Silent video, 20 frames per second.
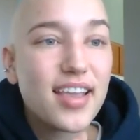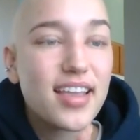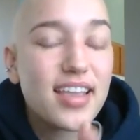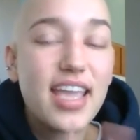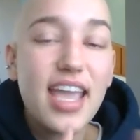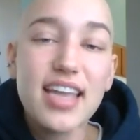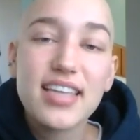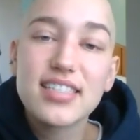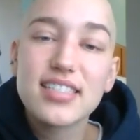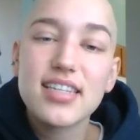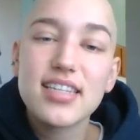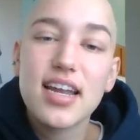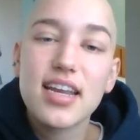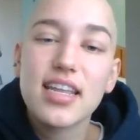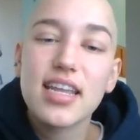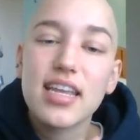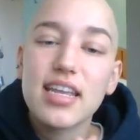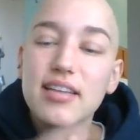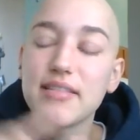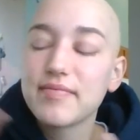case
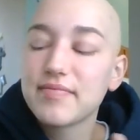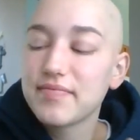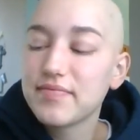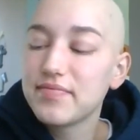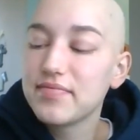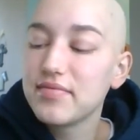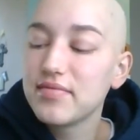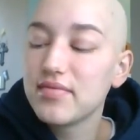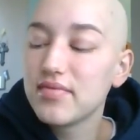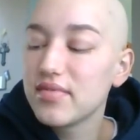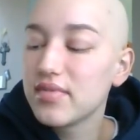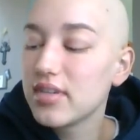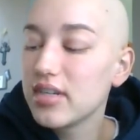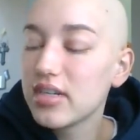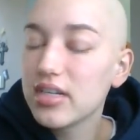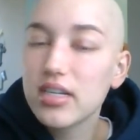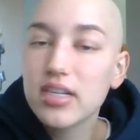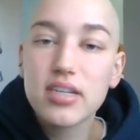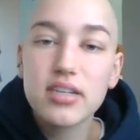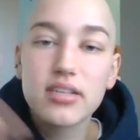study,
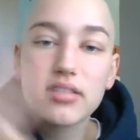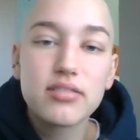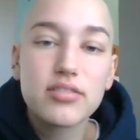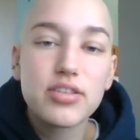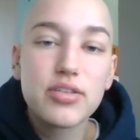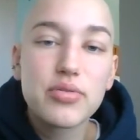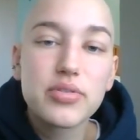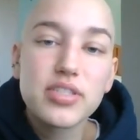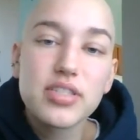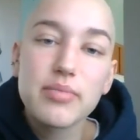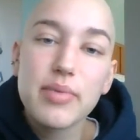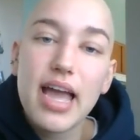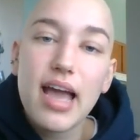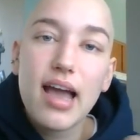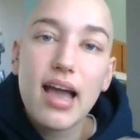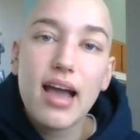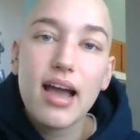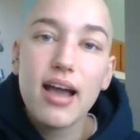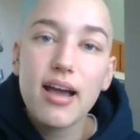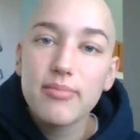doing some
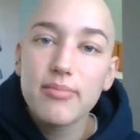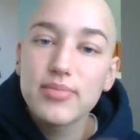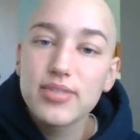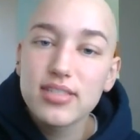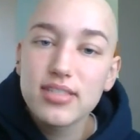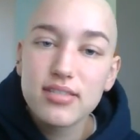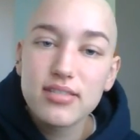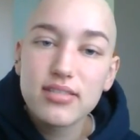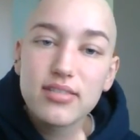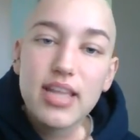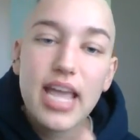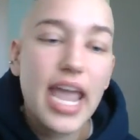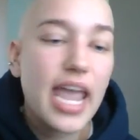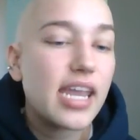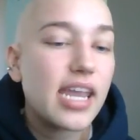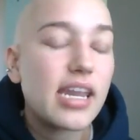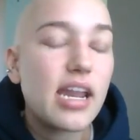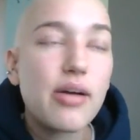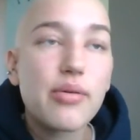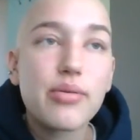abs,
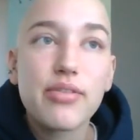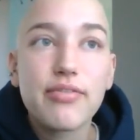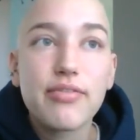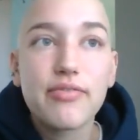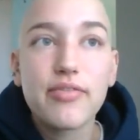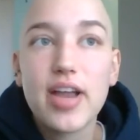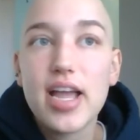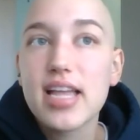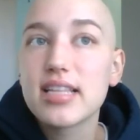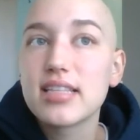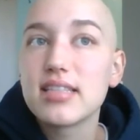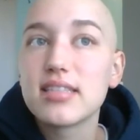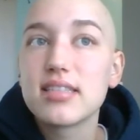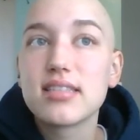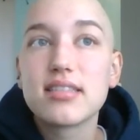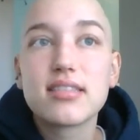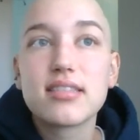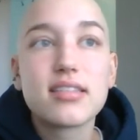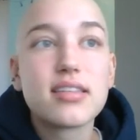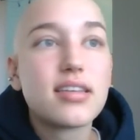hanging out with
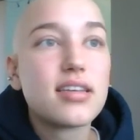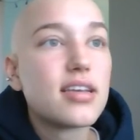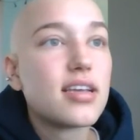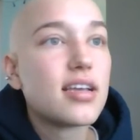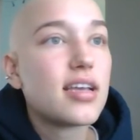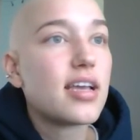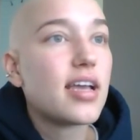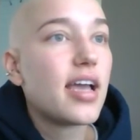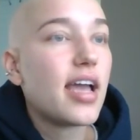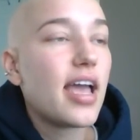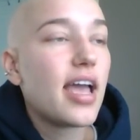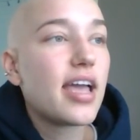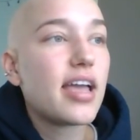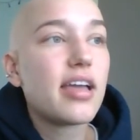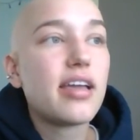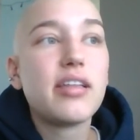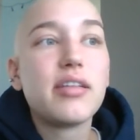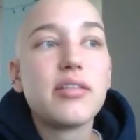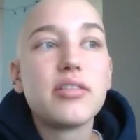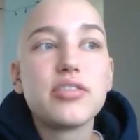friends,
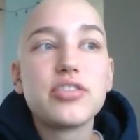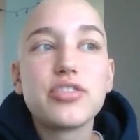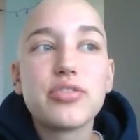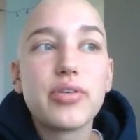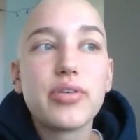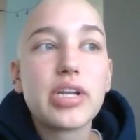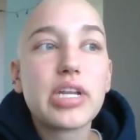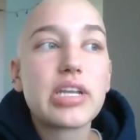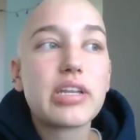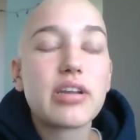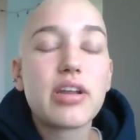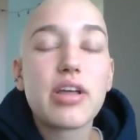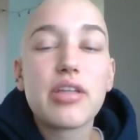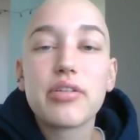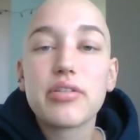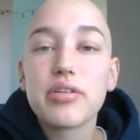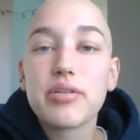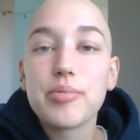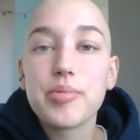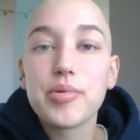and joining
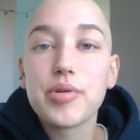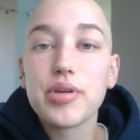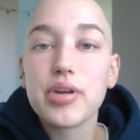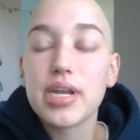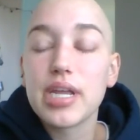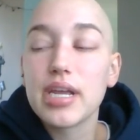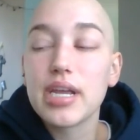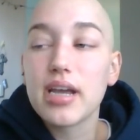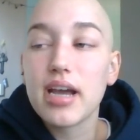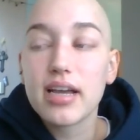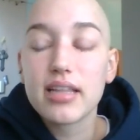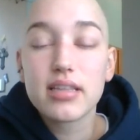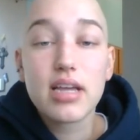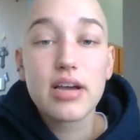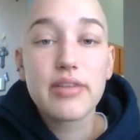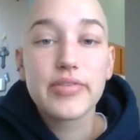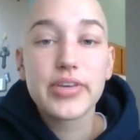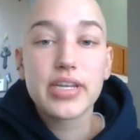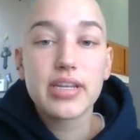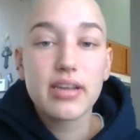another community. I
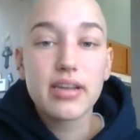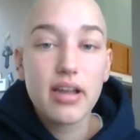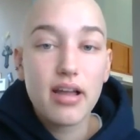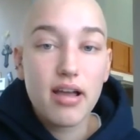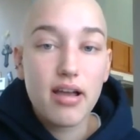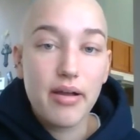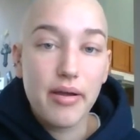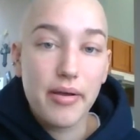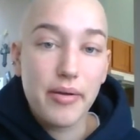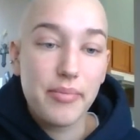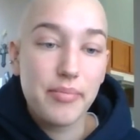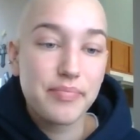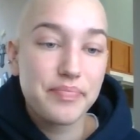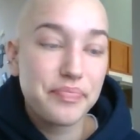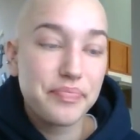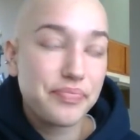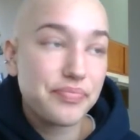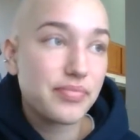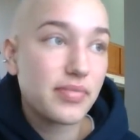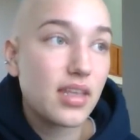love it.
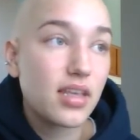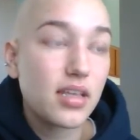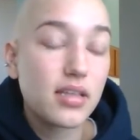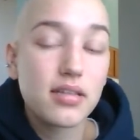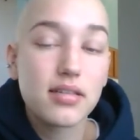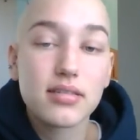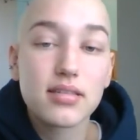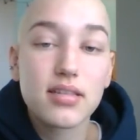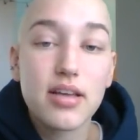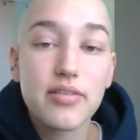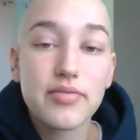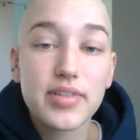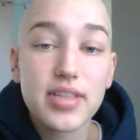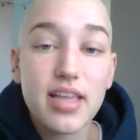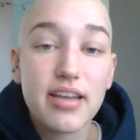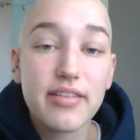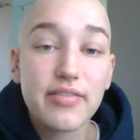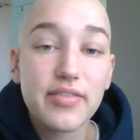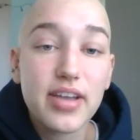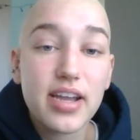Love and
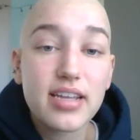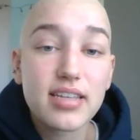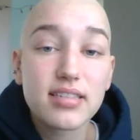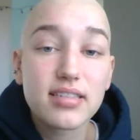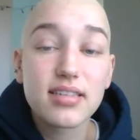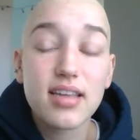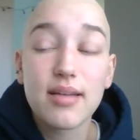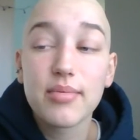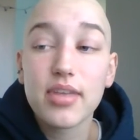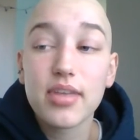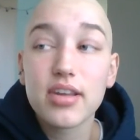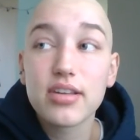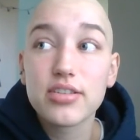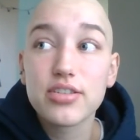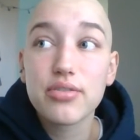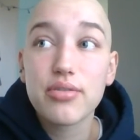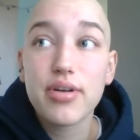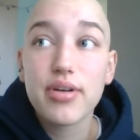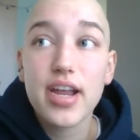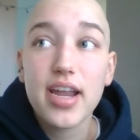life, guys. I'm going
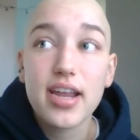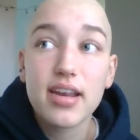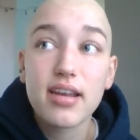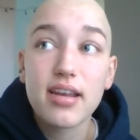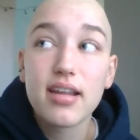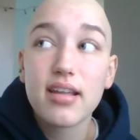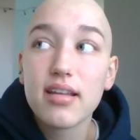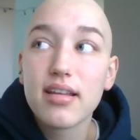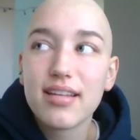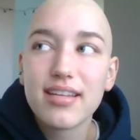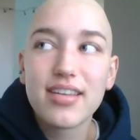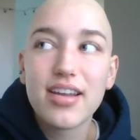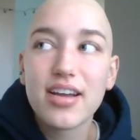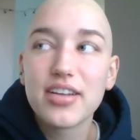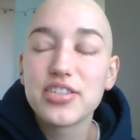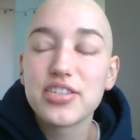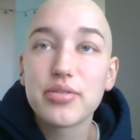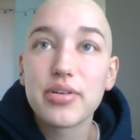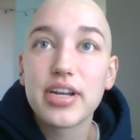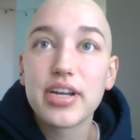to
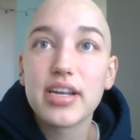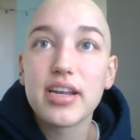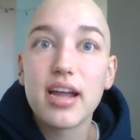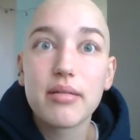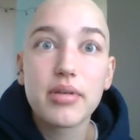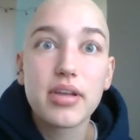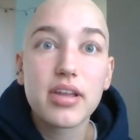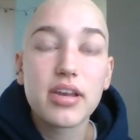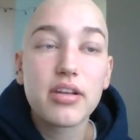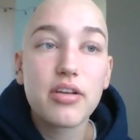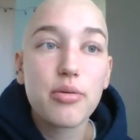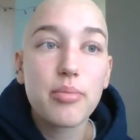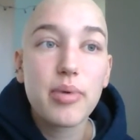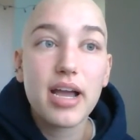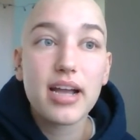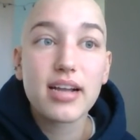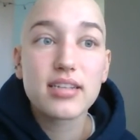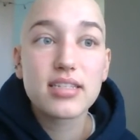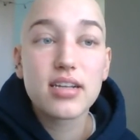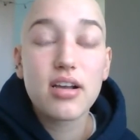I'm going to go
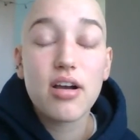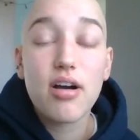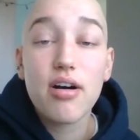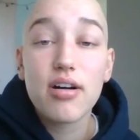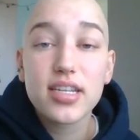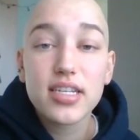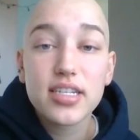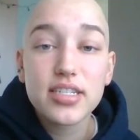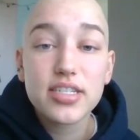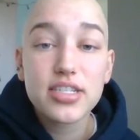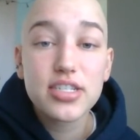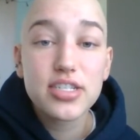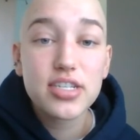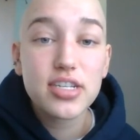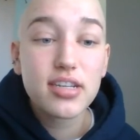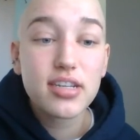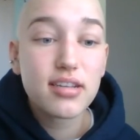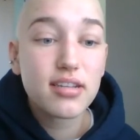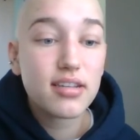back to college.